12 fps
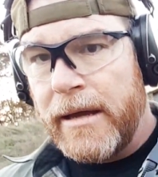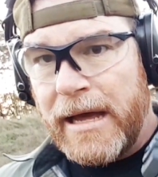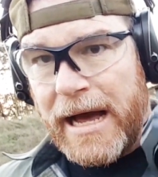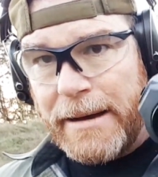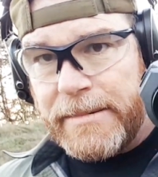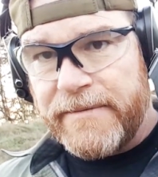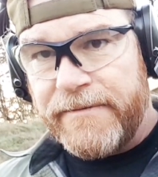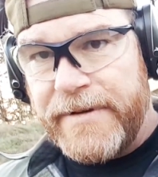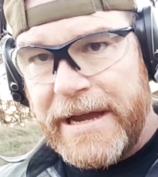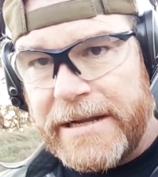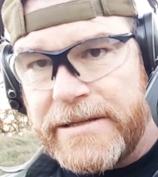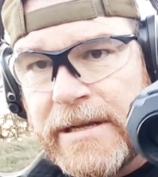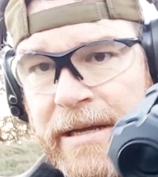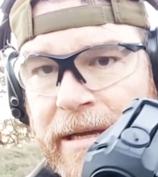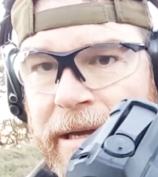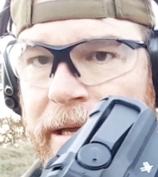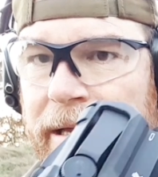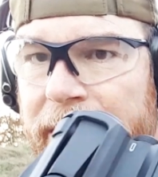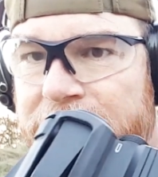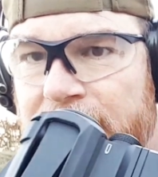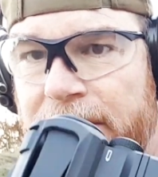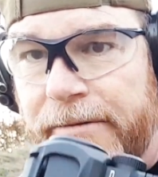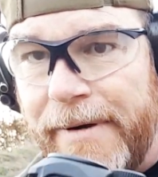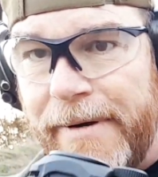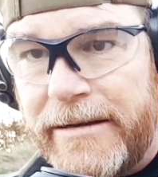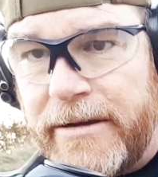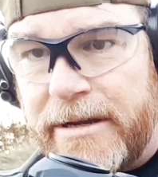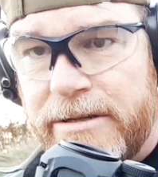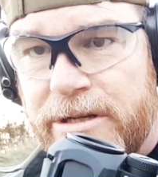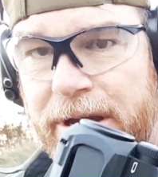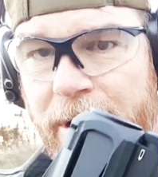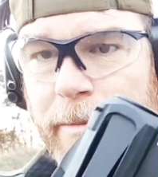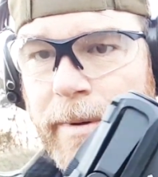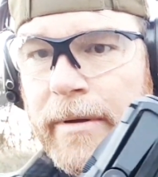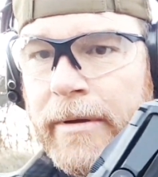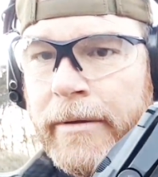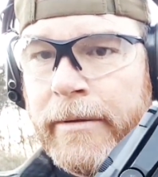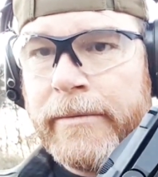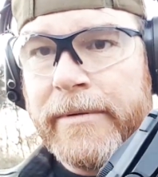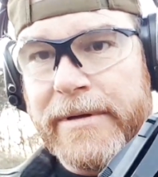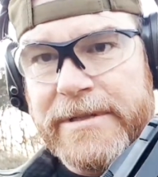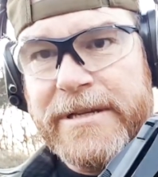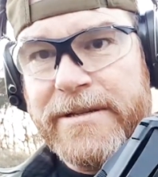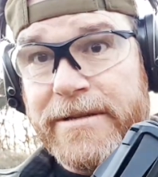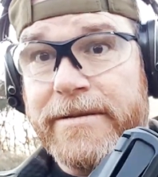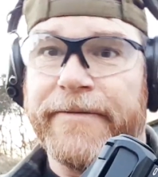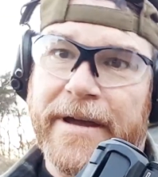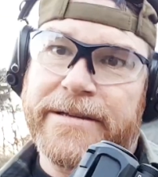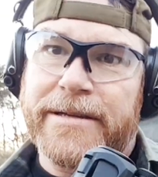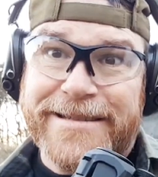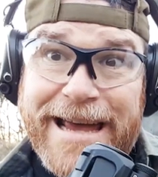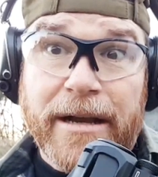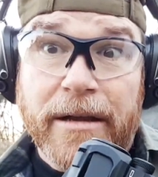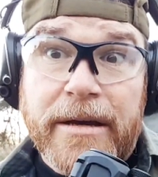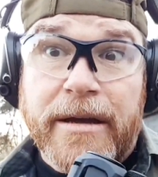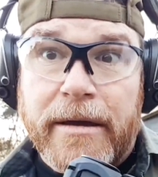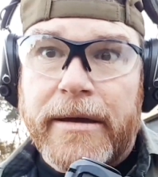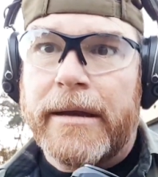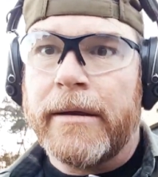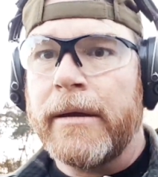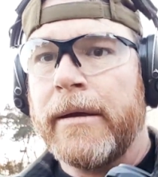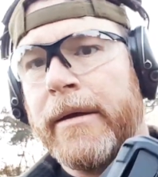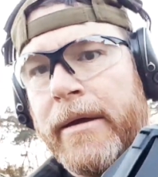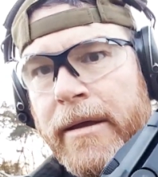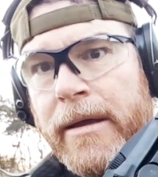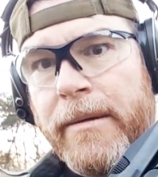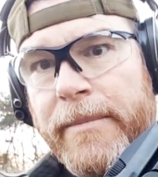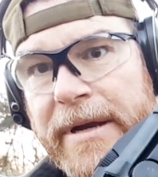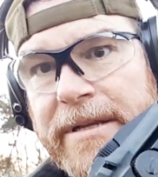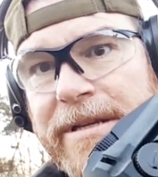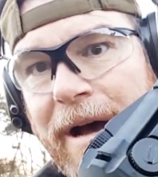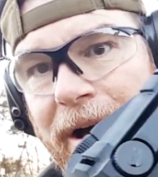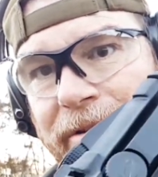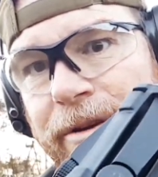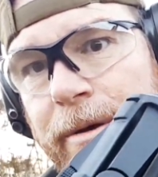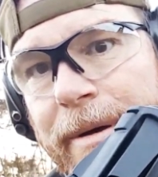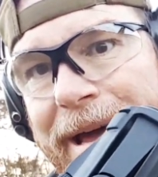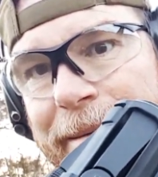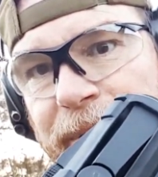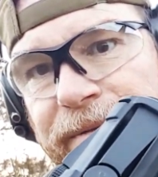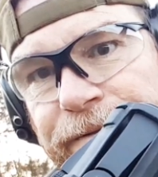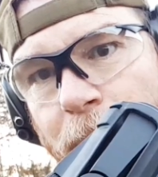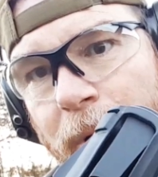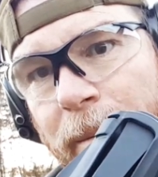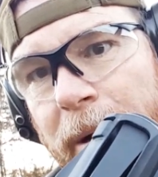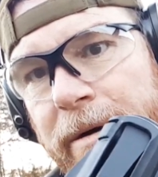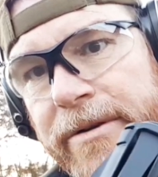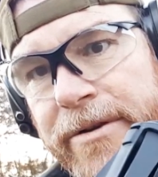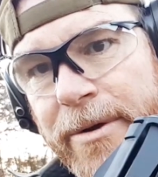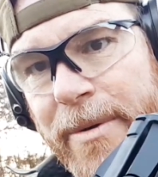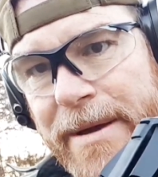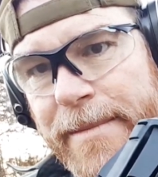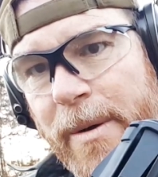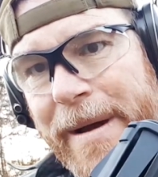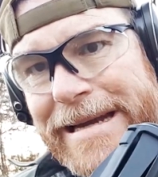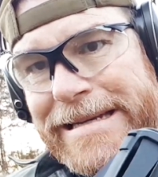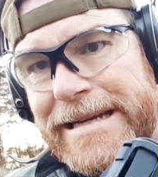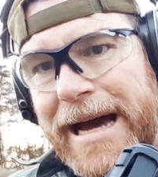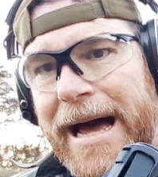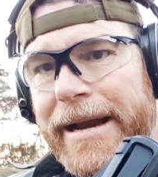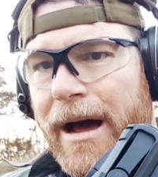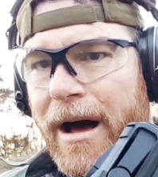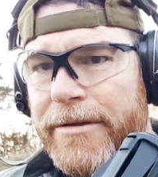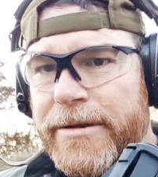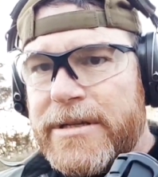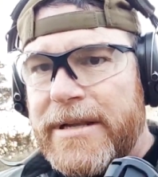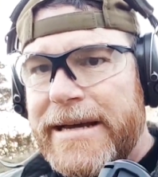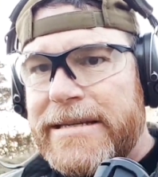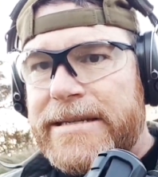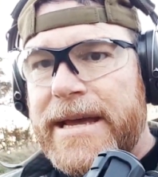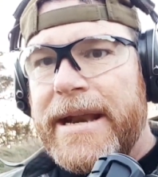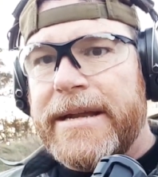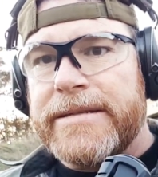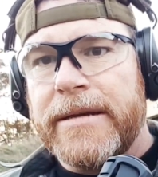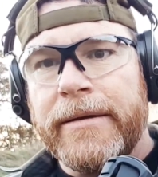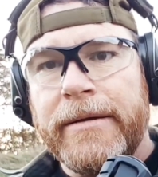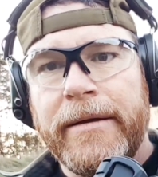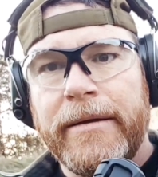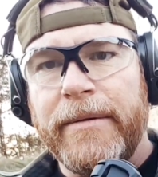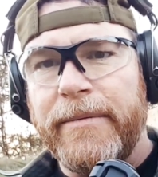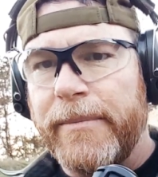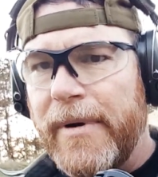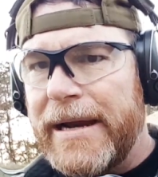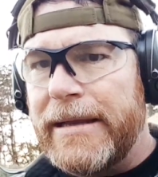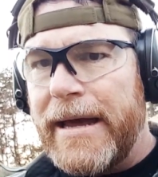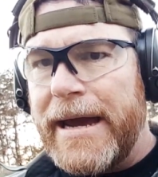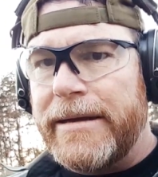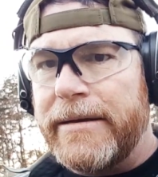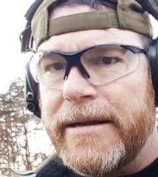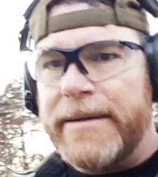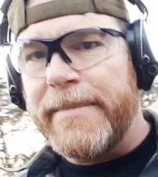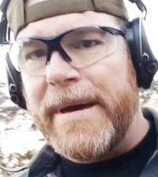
I'm convinced. That's a great looking scope because let's just face it, it's got to look good, but it's also a performer. 2MOA dot, all those light settings, bright light, doesn't